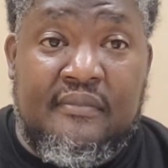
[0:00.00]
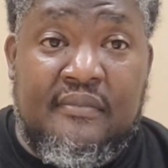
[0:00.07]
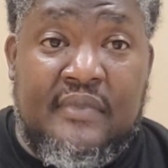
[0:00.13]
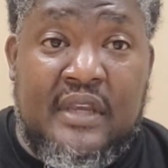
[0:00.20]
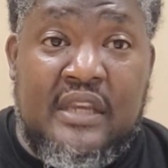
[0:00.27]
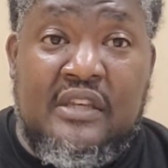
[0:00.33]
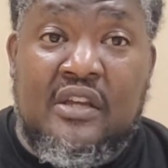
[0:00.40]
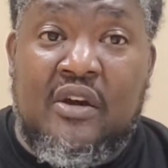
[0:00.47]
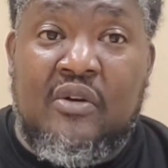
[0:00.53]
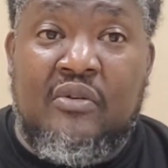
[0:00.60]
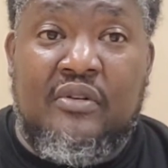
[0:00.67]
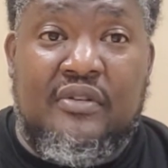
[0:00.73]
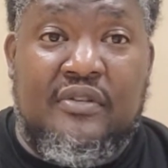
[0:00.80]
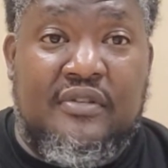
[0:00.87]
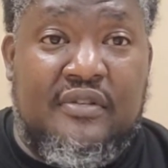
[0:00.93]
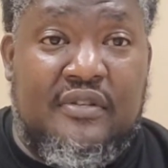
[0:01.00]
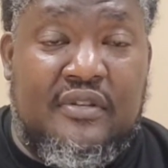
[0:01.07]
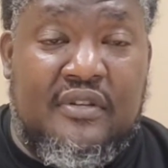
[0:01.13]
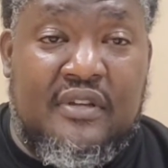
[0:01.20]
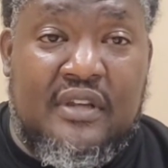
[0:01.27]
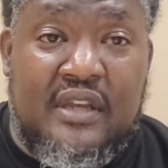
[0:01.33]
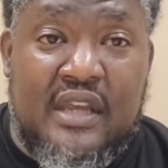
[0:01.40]
He told us.
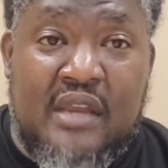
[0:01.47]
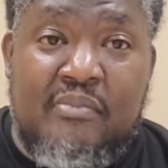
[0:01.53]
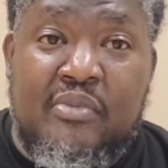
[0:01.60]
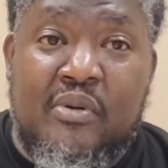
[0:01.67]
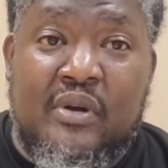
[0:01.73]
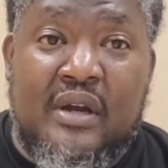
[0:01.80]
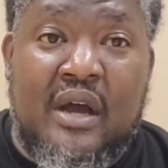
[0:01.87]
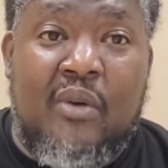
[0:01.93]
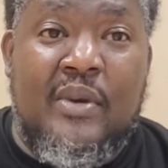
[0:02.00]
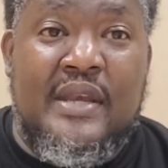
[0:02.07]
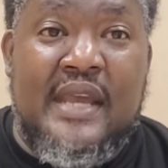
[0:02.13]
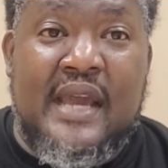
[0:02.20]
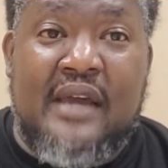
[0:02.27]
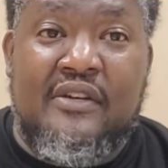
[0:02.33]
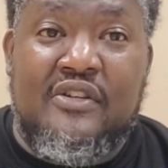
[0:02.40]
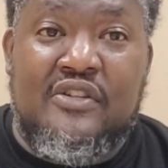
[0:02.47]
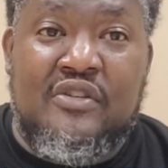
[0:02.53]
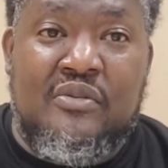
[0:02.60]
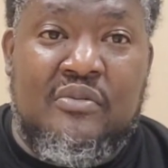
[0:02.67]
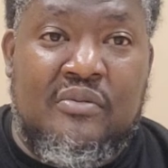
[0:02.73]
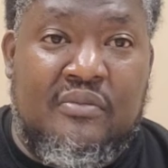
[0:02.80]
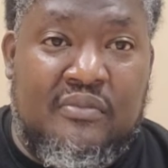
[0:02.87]
He broke it all the way down to
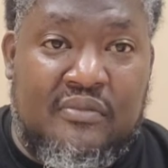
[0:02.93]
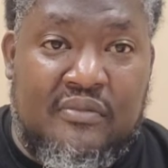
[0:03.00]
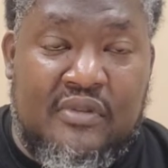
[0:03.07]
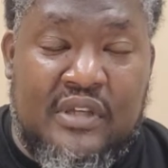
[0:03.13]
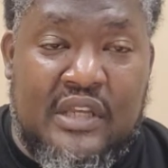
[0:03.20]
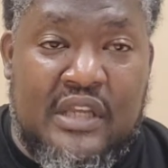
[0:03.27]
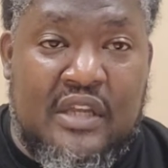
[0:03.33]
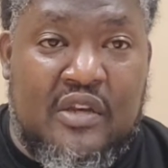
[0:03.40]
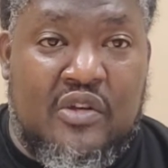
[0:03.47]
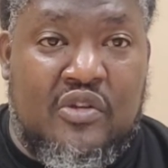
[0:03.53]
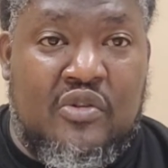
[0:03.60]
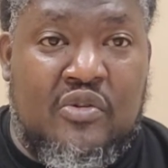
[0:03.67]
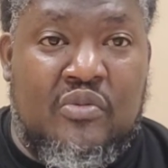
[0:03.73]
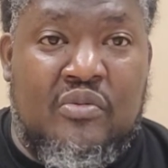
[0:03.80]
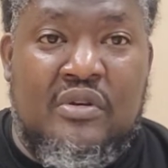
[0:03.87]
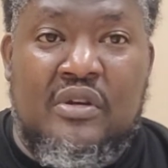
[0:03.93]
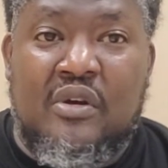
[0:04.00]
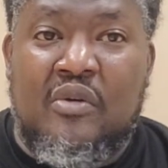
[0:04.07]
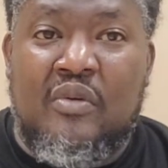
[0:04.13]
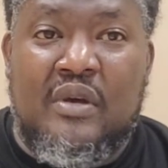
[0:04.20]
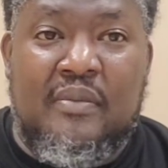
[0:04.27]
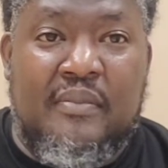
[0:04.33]
two good
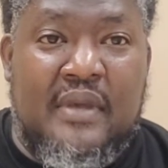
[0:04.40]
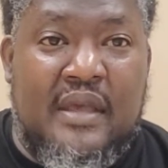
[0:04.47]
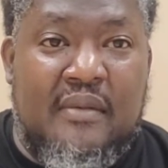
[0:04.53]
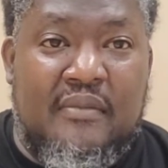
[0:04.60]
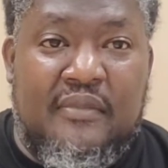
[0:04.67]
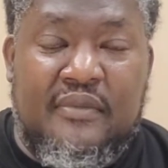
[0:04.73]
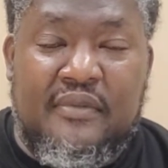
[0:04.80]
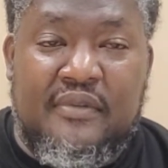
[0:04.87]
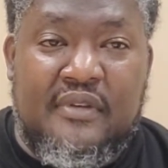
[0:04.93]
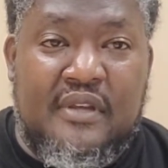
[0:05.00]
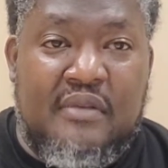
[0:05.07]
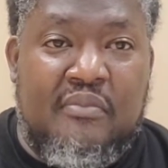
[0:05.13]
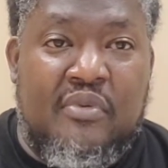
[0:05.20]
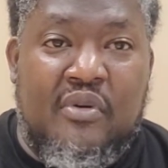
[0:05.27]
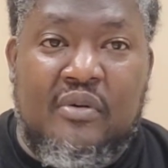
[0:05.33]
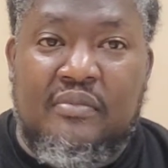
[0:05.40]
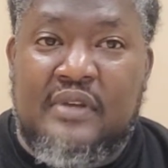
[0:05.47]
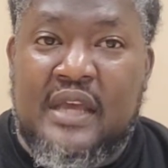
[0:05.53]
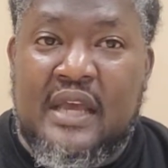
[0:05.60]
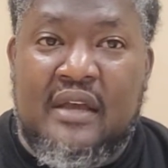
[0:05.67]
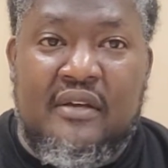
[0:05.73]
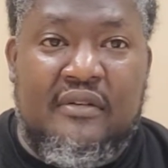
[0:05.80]
old commandments. He broke them
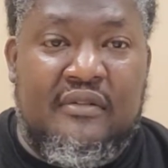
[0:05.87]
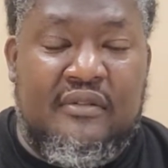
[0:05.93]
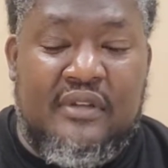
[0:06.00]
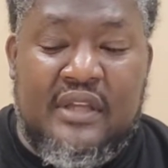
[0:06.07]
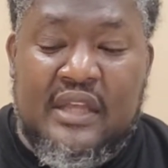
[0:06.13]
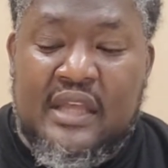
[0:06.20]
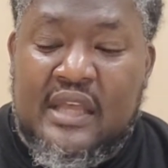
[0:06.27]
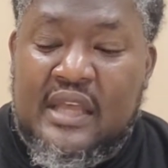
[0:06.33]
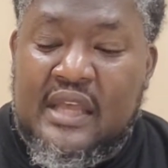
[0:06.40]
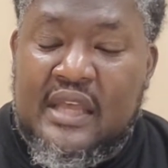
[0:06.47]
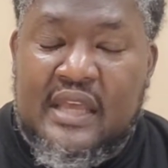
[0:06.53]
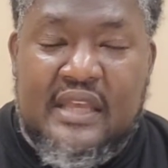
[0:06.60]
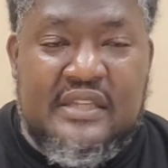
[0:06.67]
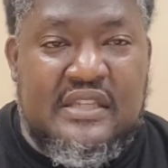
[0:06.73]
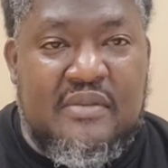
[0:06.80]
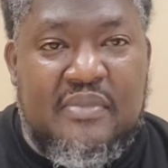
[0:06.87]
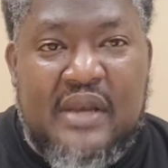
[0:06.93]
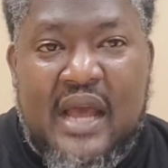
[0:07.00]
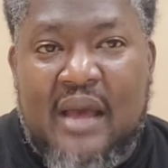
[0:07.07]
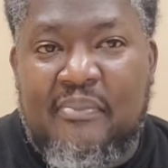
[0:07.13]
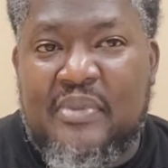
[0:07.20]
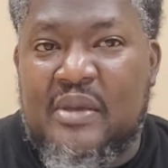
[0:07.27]
down. And see, but
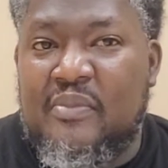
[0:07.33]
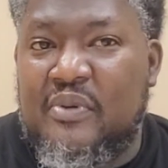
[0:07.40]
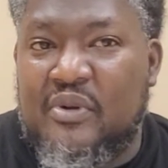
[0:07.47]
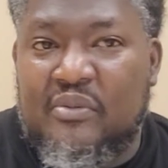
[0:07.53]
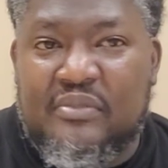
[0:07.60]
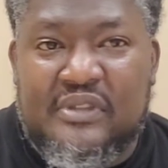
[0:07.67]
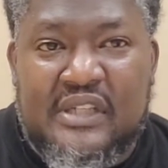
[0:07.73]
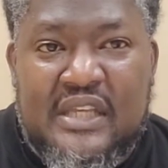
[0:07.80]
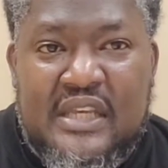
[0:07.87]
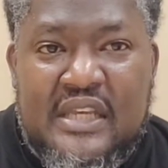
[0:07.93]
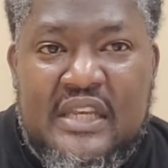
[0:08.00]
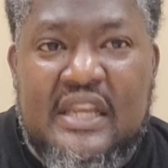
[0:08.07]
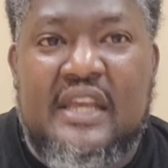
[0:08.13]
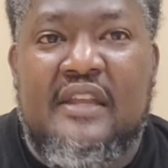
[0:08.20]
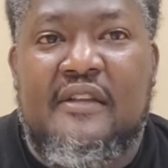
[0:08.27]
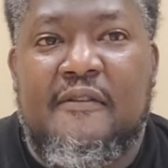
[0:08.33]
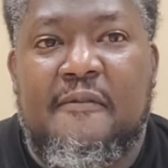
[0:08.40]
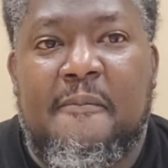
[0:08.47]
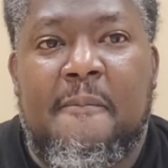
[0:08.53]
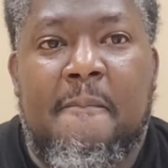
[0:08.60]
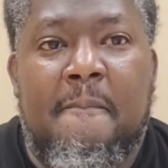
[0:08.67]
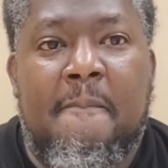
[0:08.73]
our people don't believe that
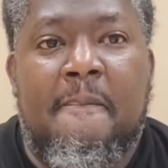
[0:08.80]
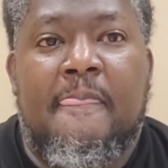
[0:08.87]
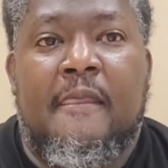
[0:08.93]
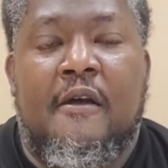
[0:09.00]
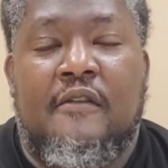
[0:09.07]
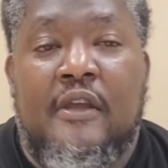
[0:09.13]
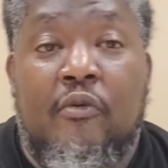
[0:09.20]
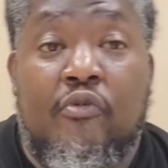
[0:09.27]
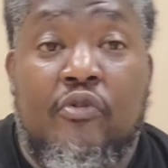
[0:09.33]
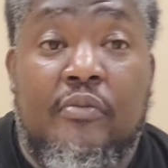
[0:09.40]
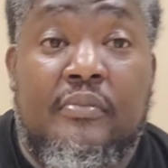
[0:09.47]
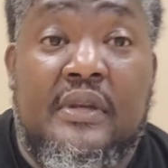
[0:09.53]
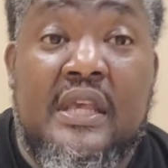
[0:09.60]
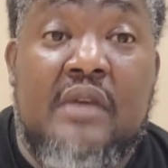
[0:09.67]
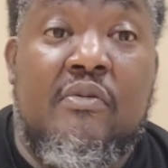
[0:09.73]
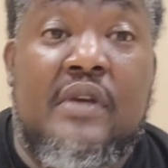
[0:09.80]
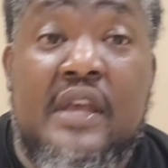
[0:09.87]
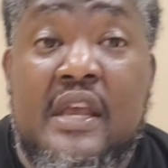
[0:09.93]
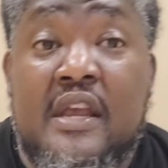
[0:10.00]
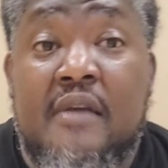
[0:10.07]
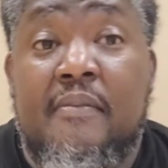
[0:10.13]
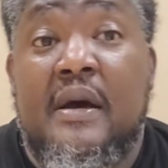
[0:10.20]
because they want to believe what
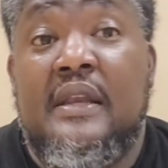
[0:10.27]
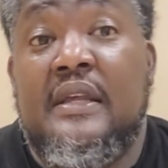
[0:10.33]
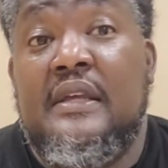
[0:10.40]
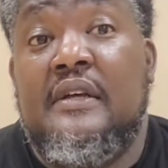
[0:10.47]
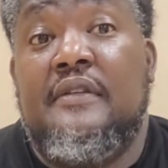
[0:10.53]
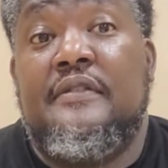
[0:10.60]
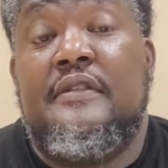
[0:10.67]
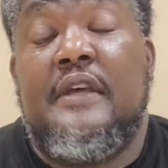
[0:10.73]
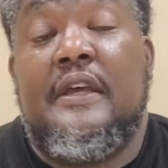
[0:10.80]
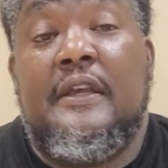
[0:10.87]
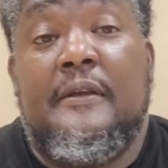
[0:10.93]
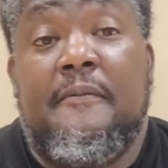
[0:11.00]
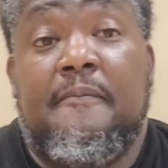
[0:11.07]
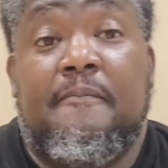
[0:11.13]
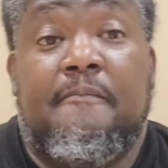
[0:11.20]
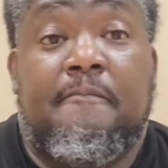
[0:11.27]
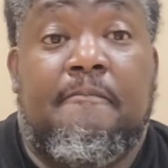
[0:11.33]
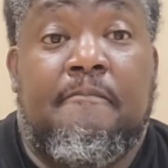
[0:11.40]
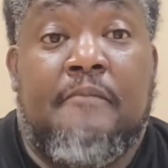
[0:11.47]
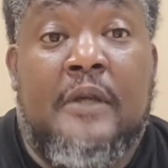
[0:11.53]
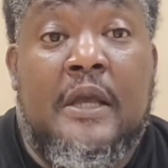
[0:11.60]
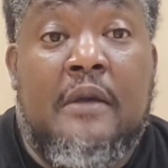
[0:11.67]
everybody else say.
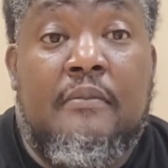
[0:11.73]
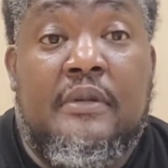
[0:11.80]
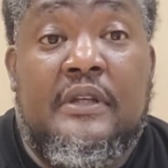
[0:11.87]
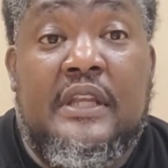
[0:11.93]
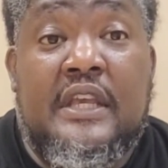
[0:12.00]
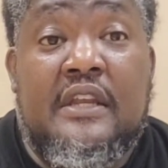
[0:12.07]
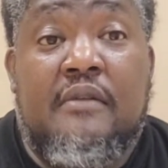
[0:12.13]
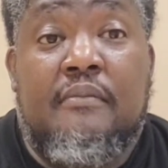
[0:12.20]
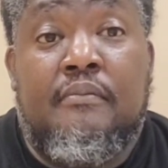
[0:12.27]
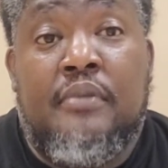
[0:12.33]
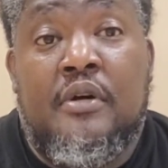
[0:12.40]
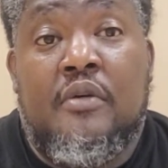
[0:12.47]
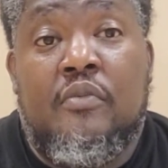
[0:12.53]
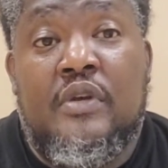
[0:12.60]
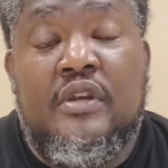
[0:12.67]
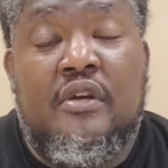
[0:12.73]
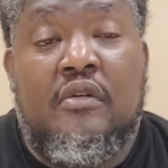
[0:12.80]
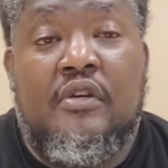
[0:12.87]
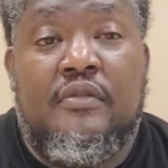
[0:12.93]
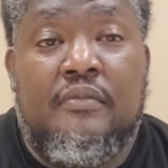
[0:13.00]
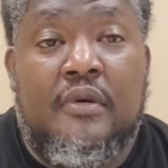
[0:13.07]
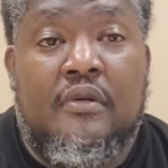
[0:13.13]
Believe the book. We know
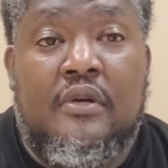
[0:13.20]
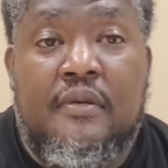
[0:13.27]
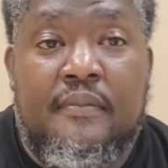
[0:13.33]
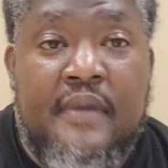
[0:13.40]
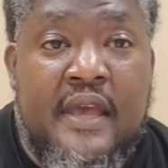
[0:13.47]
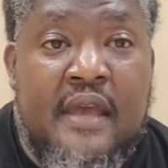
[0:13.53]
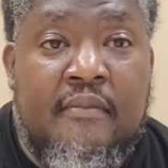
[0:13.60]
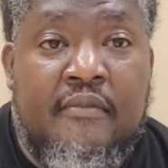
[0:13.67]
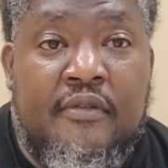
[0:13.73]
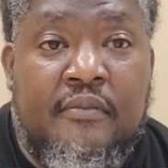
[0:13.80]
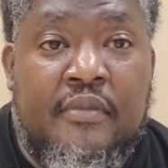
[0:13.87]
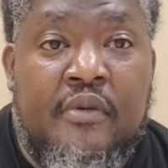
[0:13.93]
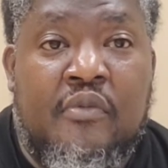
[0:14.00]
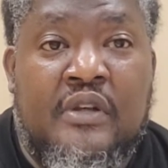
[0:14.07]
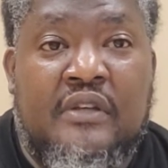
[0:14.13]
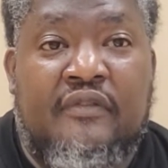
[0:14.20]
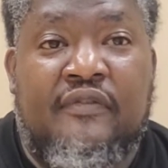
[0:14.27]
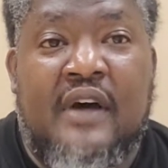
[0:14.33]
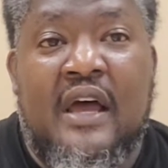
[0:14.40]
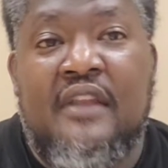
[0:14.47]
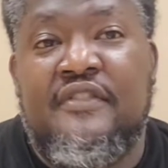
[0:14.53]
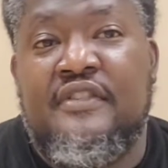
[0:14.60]
there's more commandments, but what the
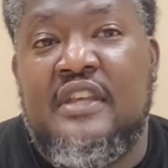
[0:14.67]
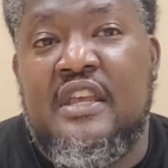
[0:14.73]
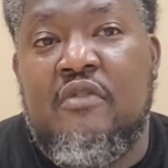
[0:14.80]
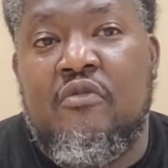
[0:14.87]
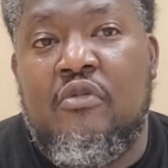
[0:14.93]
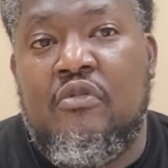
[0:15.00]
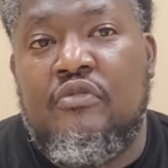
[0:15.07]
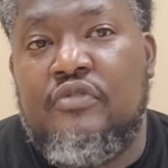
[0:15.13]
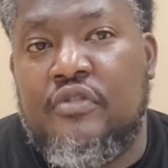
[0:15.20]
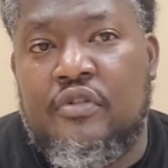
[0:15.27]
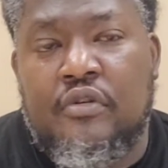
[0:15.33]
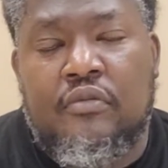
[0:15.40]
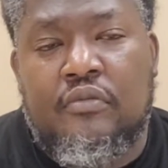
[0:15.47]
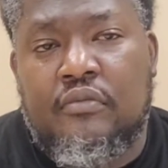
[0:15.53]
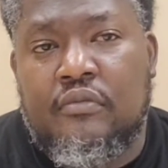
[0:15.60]
Father said he wants to do.